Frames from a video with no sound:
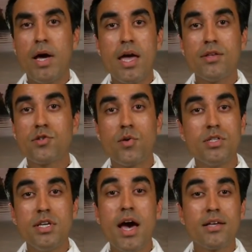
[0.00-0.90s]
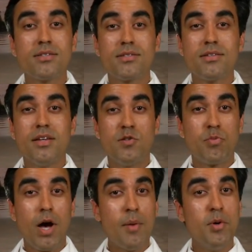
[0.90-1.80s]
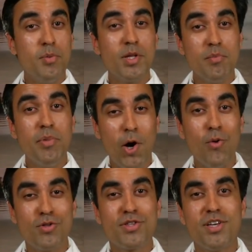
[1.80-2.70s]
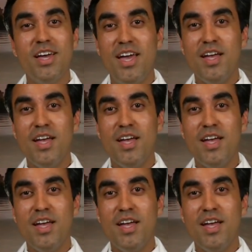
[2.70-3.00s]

My answer is yes. It's probably both.